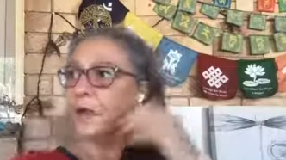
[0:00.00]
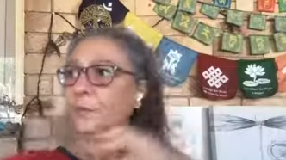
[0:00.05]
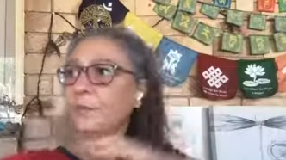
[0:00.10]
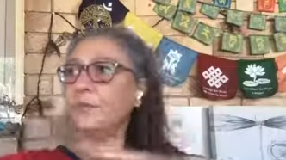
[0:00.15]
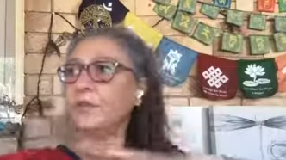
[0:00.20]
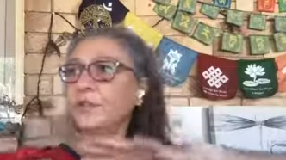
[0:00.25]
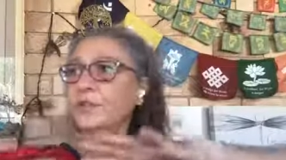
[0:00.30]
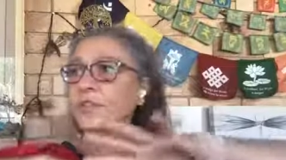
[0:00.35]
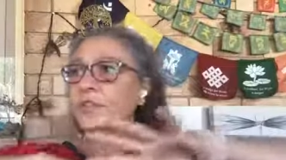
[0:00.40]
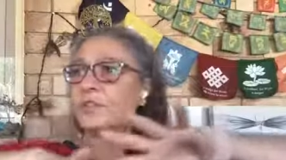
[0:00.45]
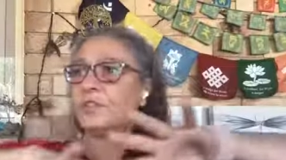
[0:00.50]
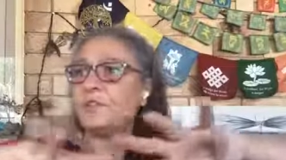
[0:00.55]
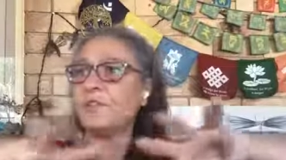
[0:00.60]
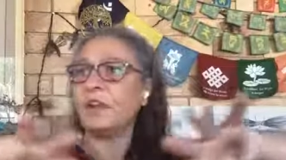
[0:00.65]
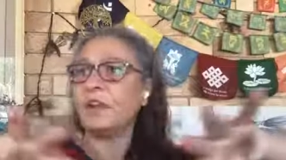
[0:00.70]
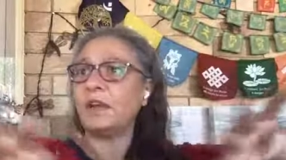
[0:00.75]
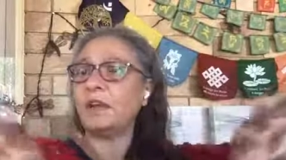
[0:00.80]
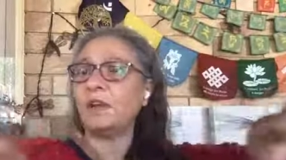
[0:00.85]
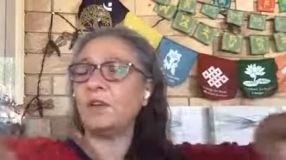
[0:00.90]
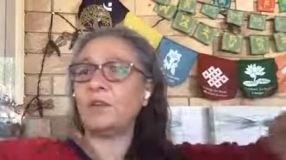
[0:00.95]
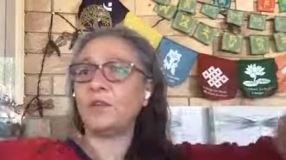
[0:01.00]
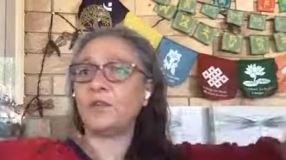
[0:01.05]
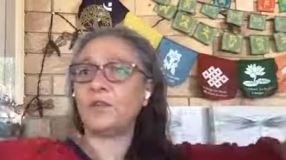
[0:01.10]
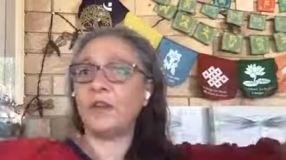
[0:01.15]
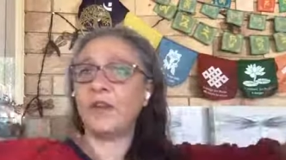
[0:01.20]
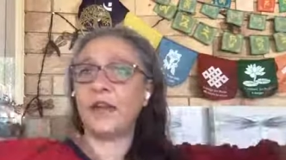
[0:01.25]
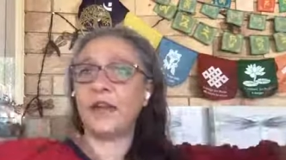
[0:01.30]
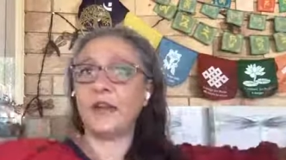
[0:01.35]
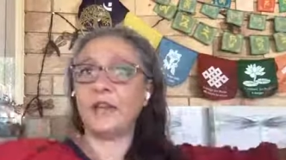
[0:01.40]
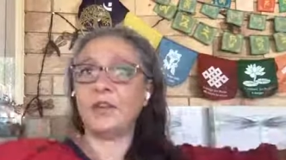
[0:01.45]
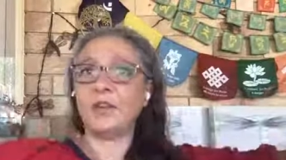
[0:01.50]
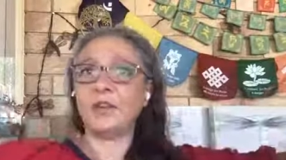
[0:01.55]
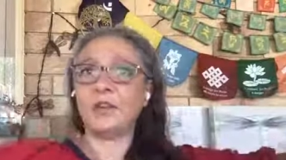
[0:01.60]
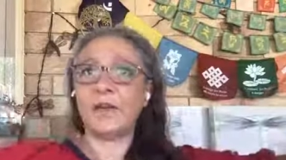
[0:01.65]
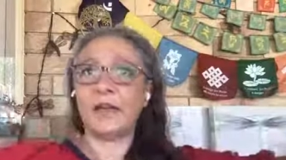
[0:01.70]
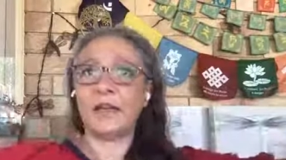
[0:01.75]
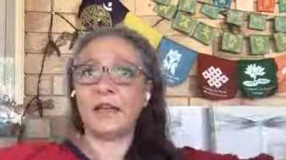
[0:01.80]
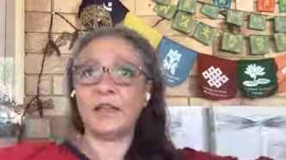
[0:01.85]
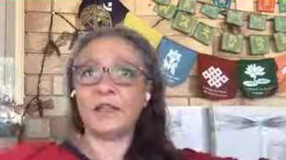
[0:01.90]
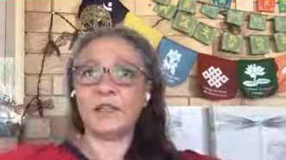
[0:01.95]
Pushing through, creating new
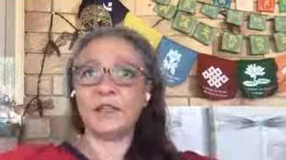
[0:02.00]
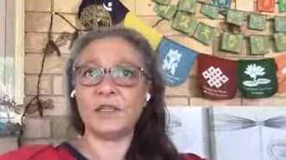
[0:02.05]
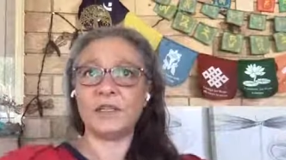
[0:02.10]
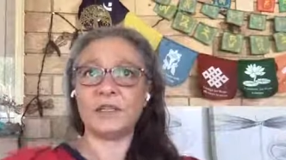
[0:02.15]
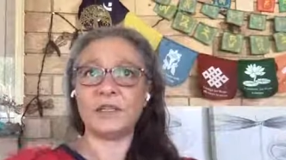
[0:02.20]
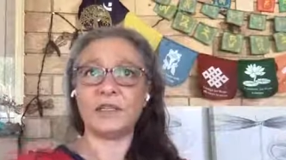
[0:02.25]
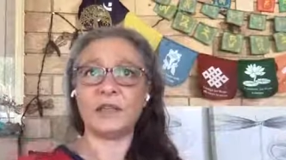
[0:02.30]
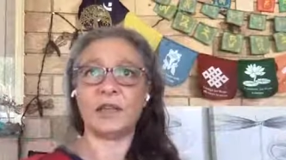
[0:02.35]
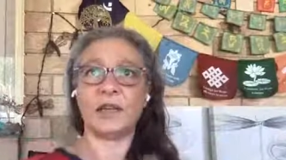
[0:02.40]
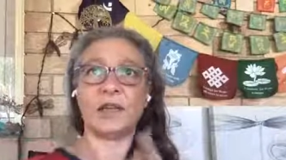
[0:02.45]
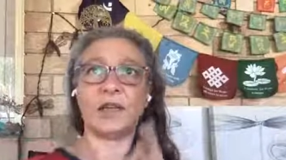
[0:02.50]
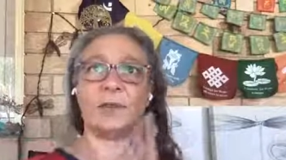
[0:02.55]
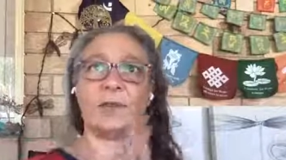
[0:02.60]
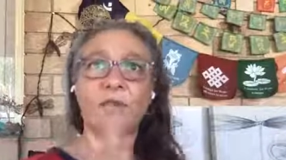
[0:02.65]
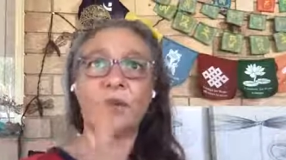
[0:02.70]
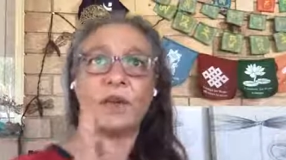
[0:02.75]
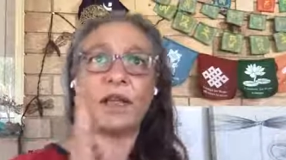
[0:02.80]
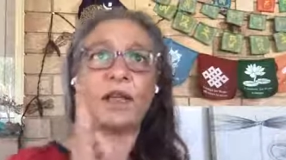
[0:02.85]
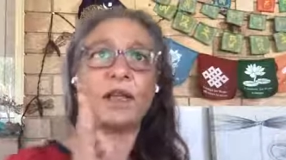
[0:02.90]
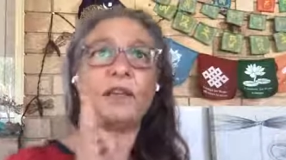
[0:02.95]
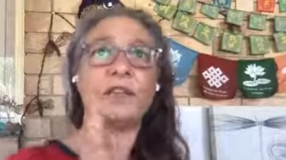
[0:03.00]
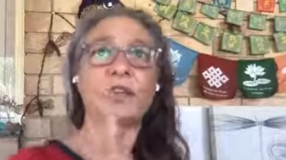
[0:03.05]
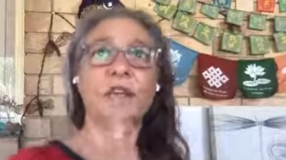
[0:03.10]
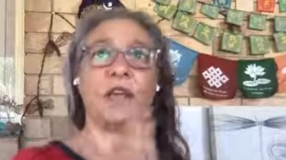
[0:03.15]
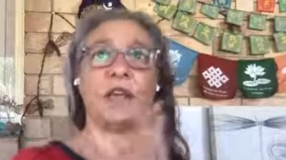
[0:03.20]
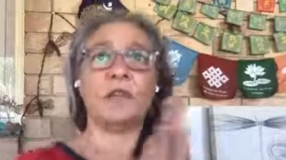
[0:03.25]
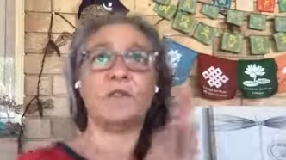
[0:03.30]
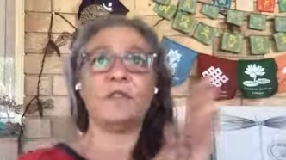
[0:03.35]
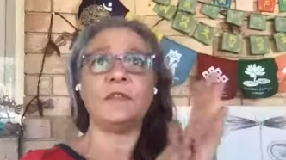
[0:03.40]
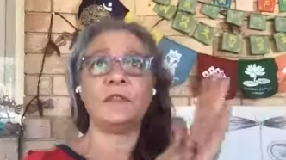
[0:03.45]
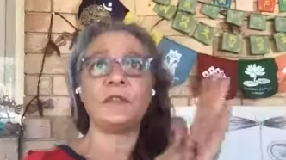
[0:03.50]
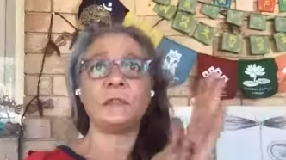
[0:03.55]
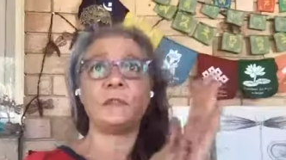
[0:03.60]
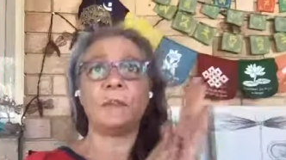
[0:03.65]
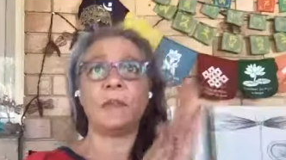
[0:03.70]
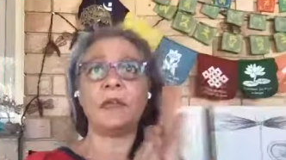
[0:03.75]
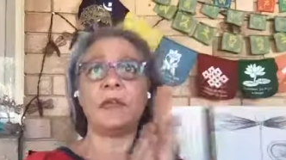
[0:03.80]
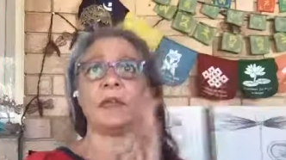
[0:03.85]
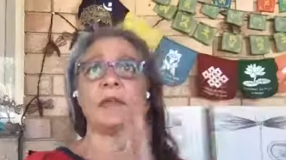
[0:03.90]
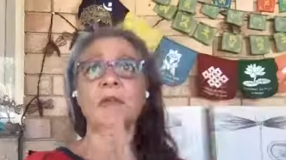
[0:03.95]
energies as I come on each live and
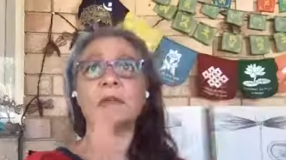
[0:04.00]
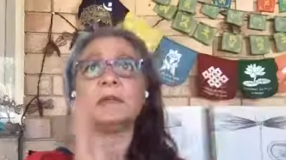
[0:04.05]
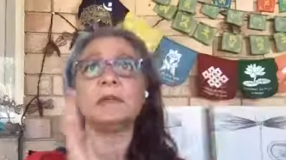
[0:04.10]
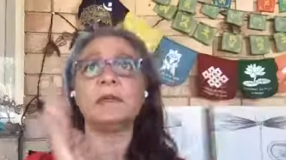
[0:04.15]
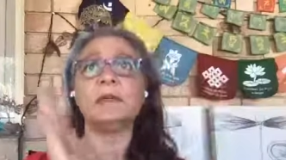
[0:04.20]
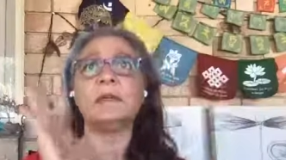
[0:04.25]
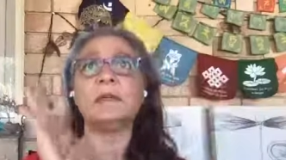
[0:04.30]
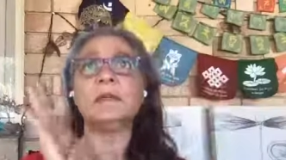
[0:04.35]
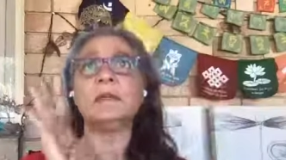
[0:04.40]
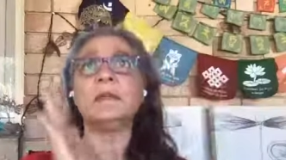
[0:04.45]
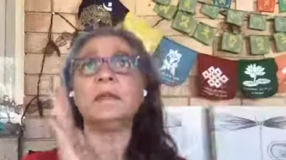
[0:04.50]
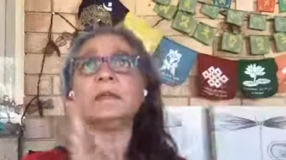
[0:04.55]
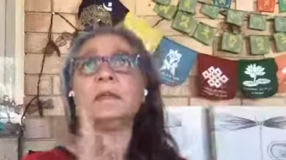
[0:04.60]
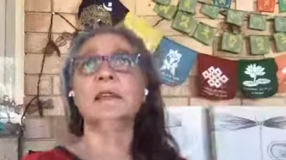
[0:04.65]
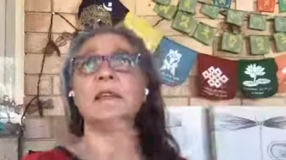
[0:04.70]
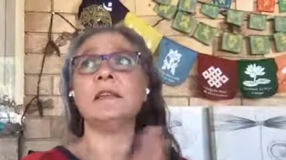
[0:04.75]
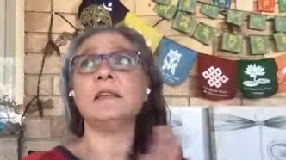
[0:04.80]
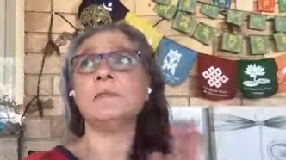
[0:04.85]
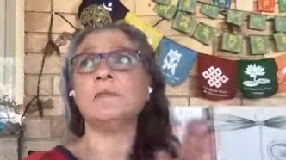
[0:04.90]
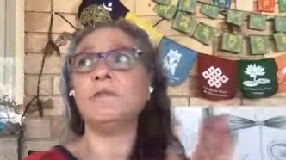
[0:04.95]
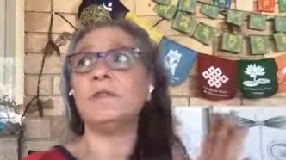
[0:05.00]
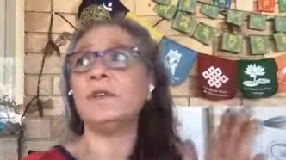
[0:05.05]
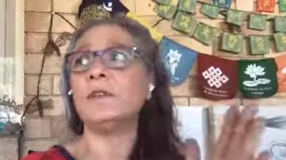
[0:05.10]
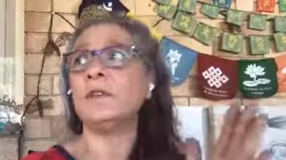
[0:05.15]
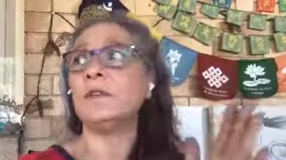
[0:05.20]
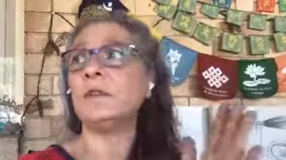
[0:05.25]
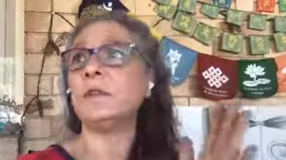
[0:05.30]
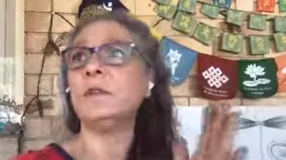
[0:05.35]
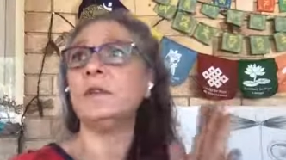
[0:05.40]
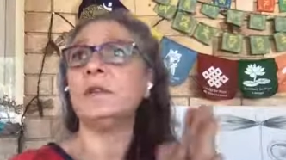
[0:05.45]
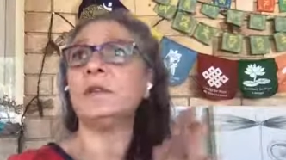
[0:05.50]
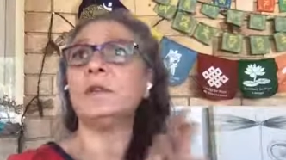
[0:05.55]
speak. These will